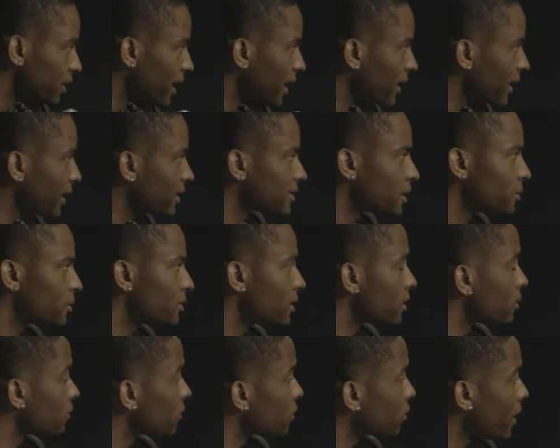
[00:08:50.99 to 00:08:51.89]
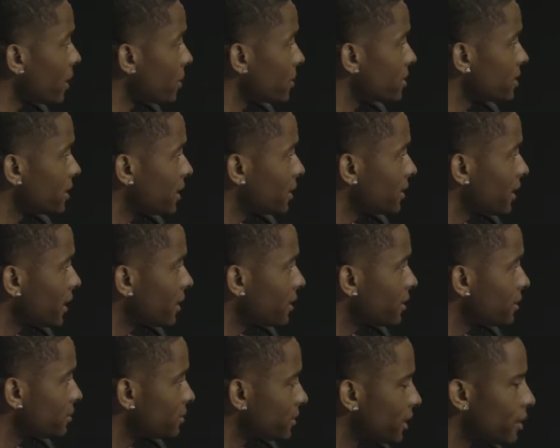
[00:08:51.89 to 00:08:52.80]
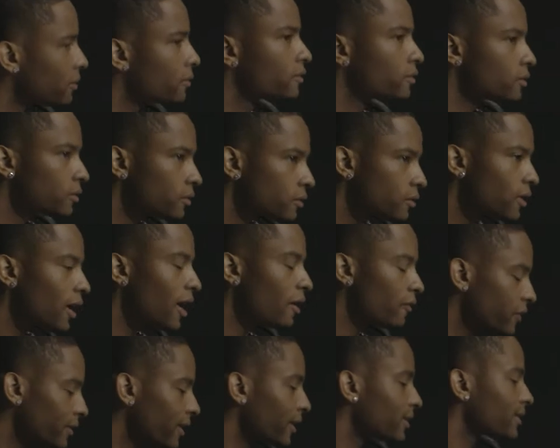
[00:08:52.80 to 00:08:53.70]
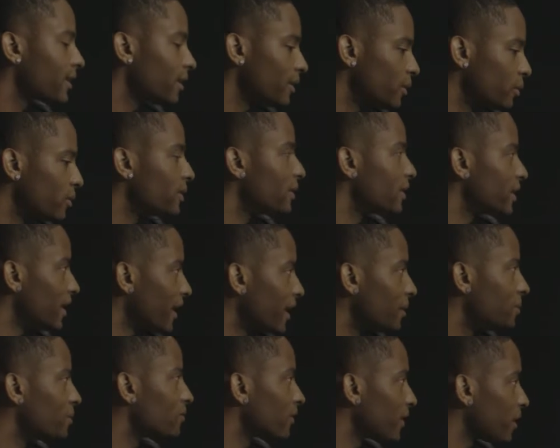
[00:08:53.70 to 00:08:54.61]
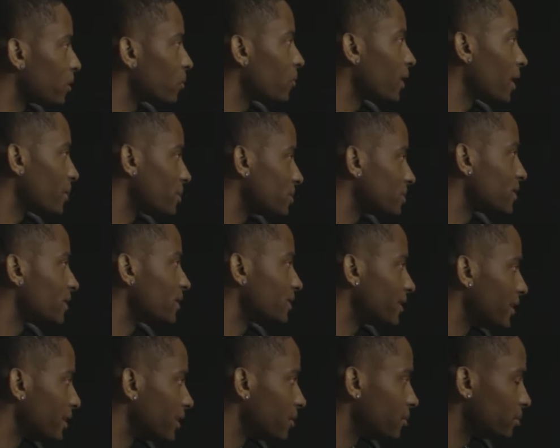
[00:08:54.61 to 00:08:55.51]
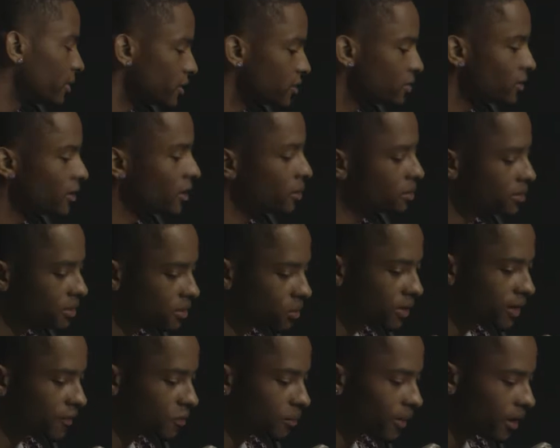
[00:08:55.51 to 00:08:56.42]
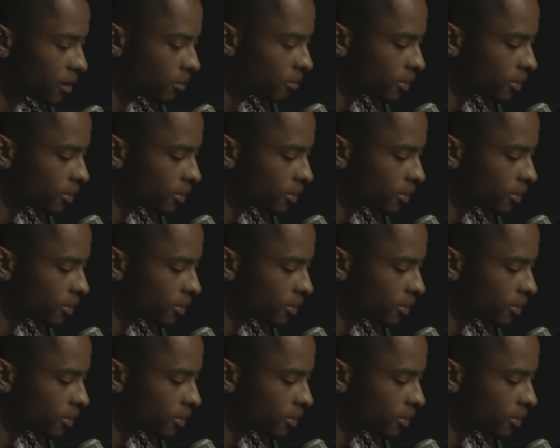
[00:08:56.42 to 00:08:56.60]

I guess they were looking for rappers in Atlanta. I feel like they really came to find rappers in Atlanta, but they were doing everybody.